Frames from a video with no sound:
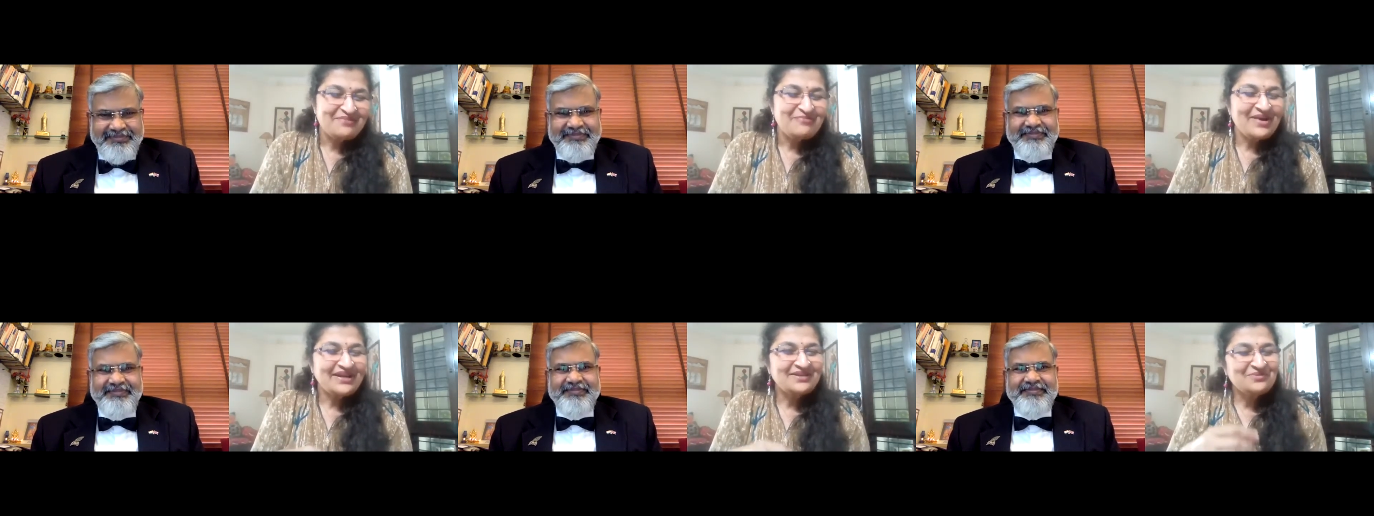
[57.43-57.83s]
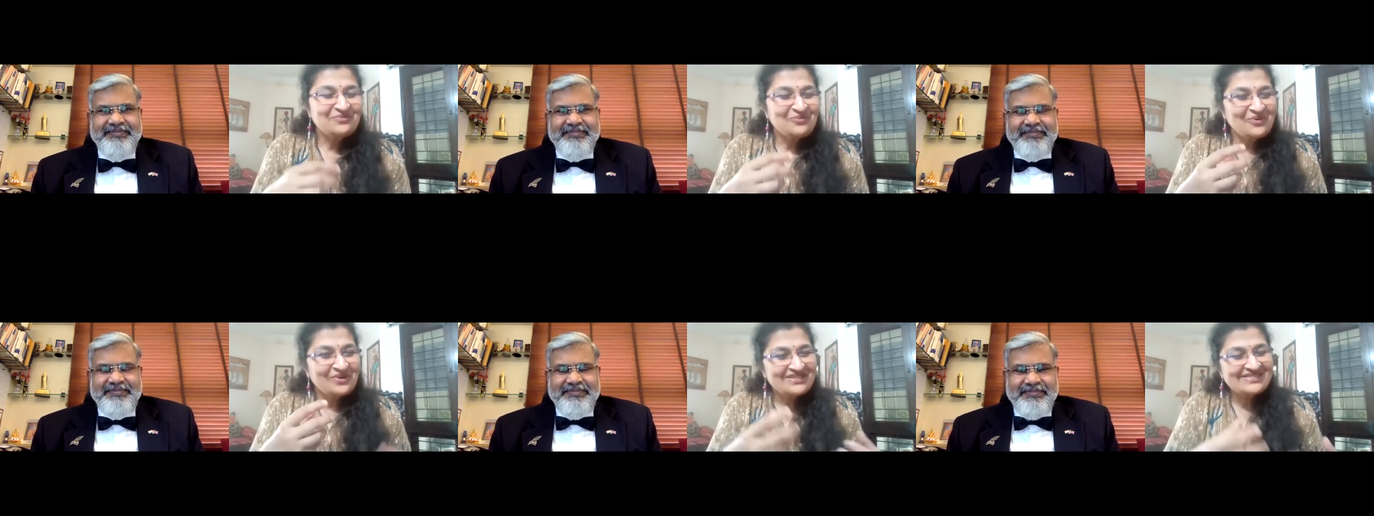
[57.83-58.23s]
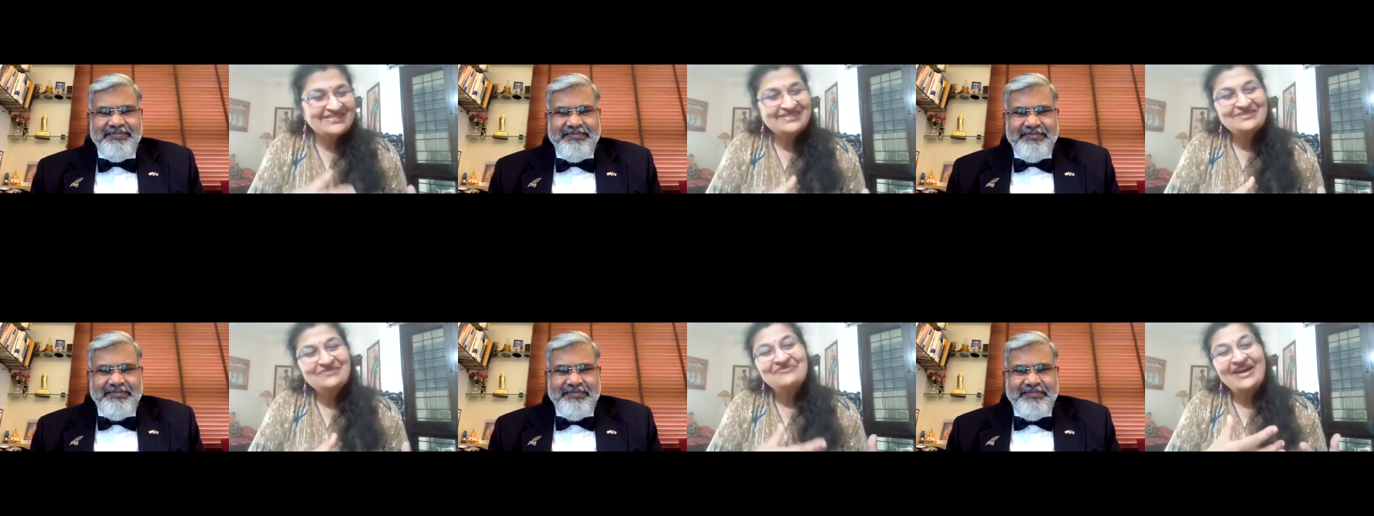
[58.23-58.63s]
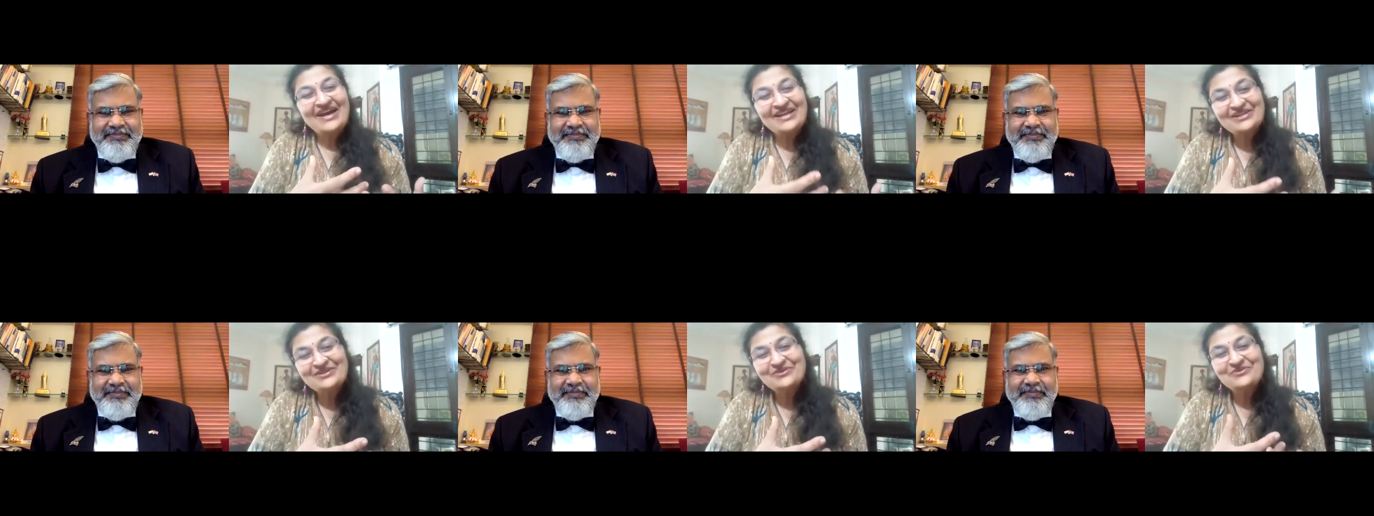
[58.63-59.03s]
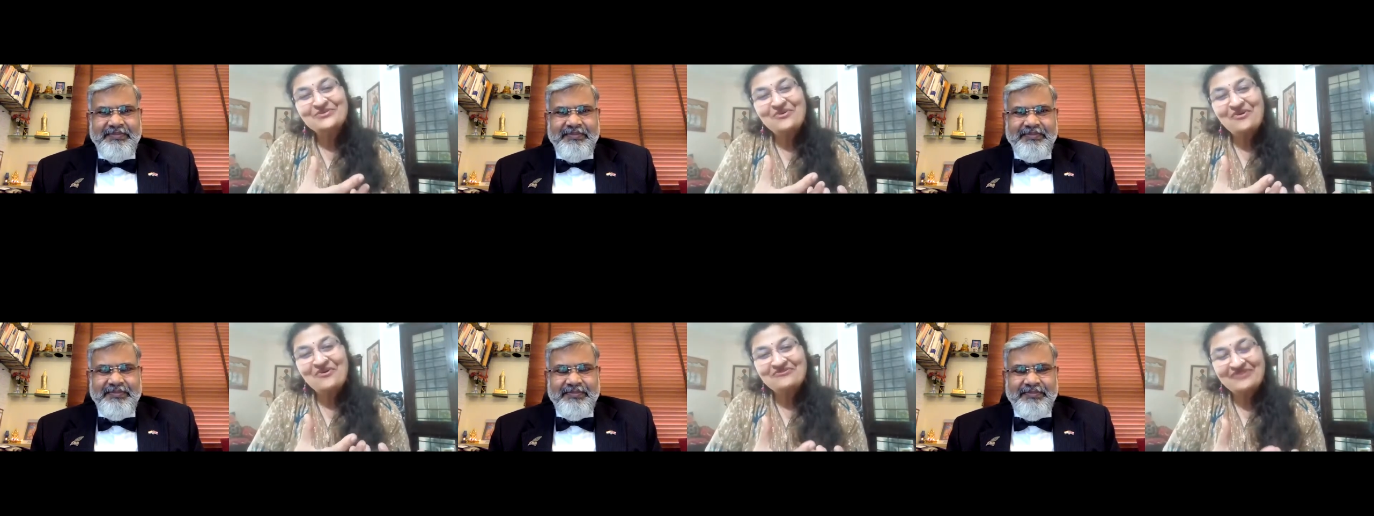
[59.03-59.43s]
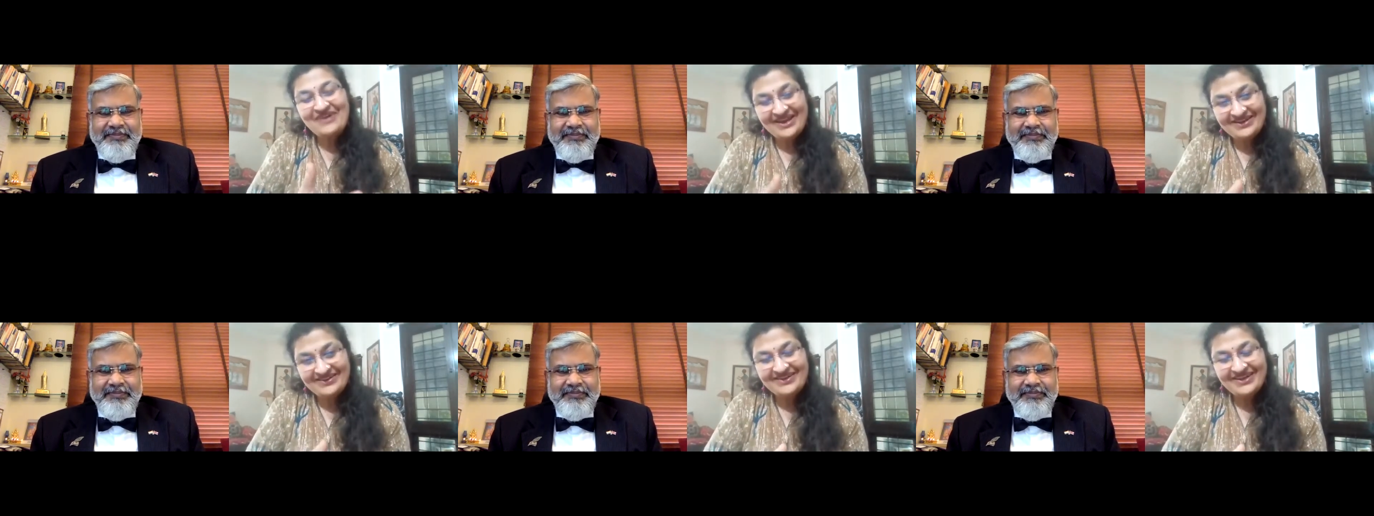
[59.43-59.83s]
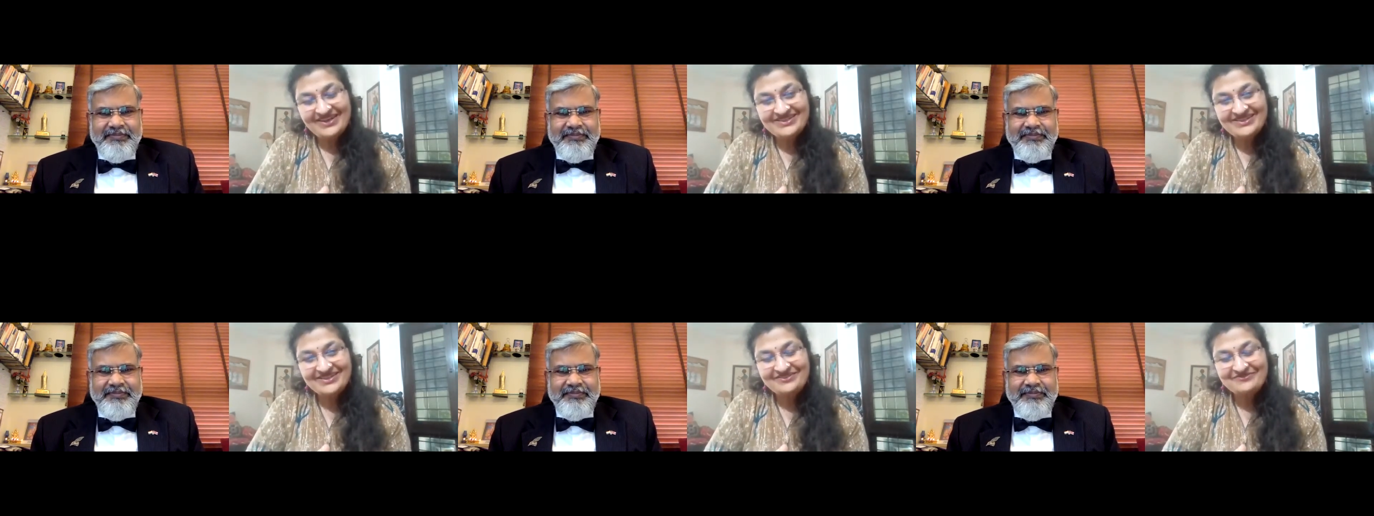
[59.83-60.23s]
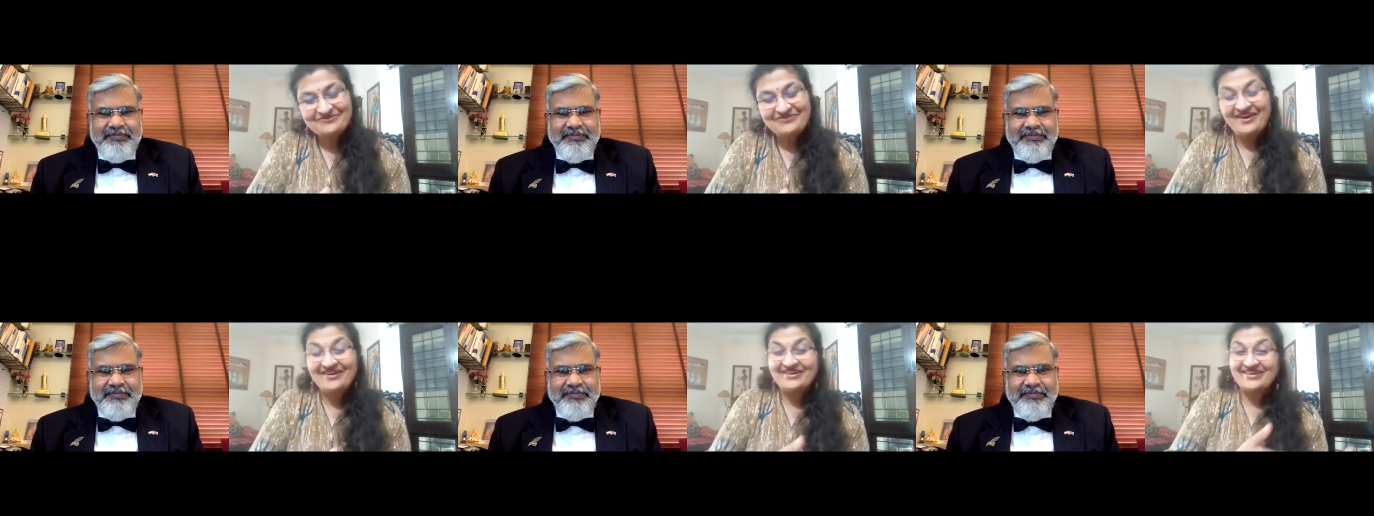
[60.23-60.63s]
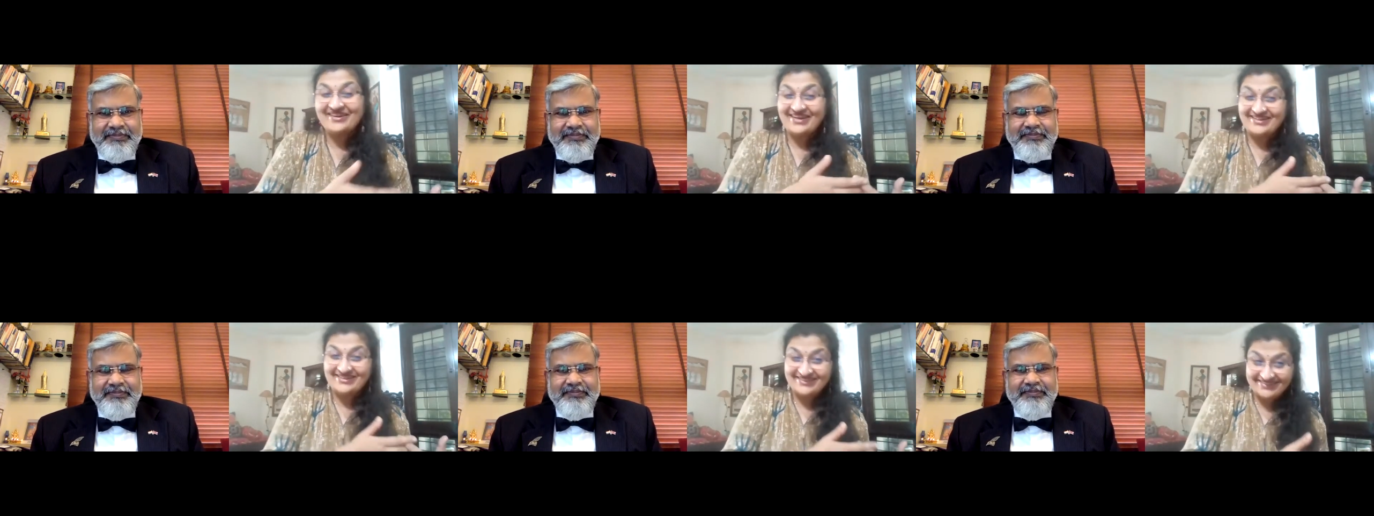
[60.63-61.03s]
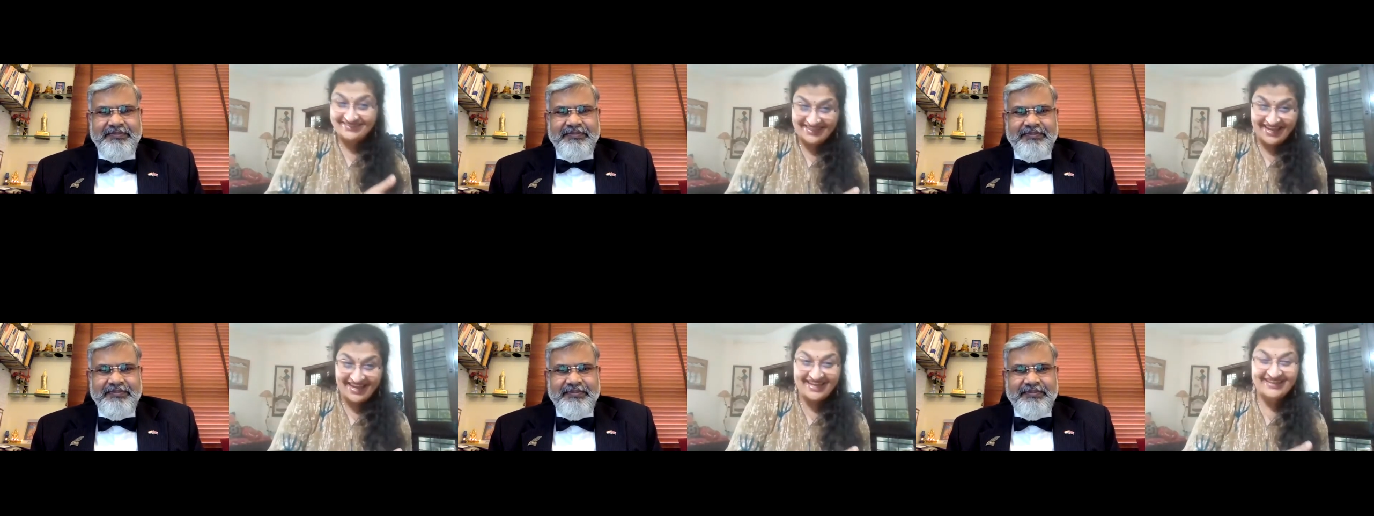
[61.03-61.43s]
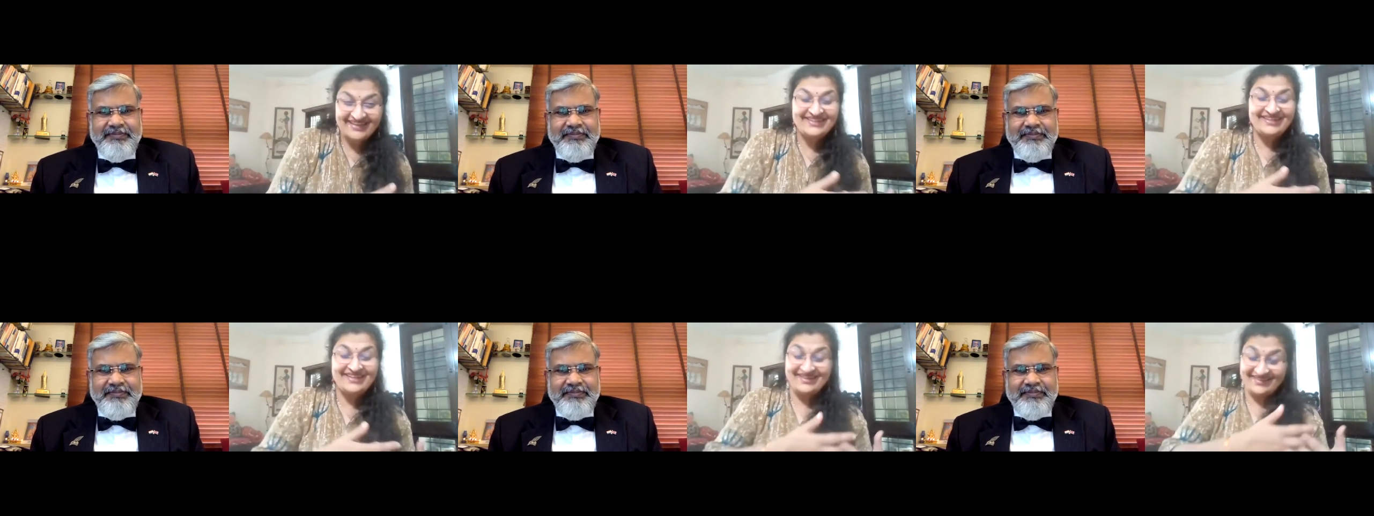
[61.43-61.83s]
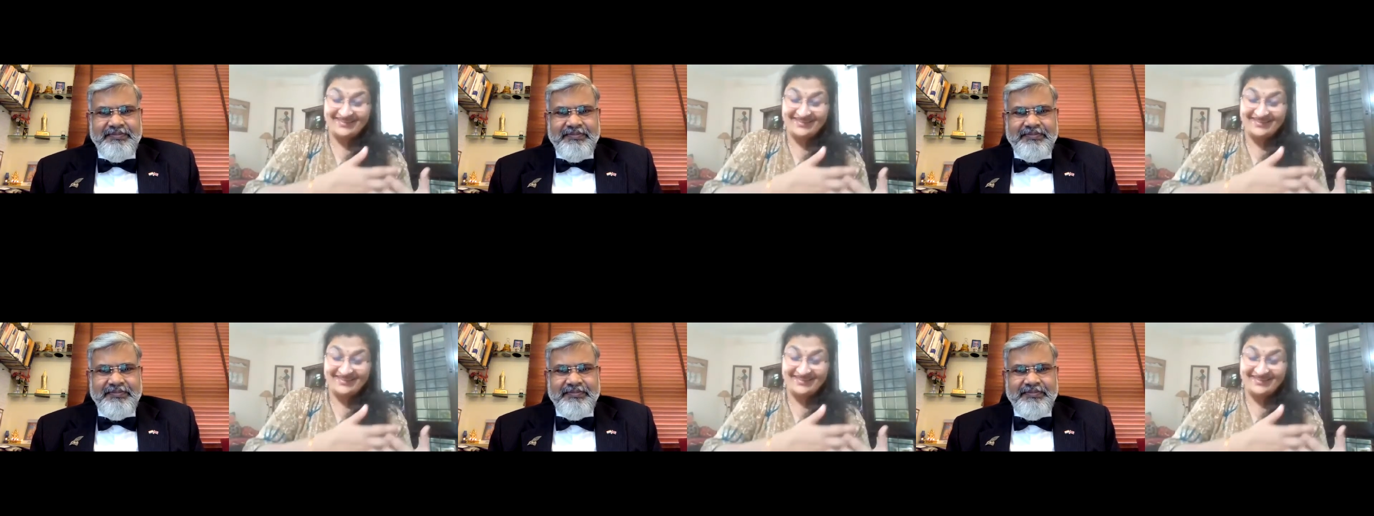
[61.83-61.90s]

Speaker 1: But was the value of handwriting far greater than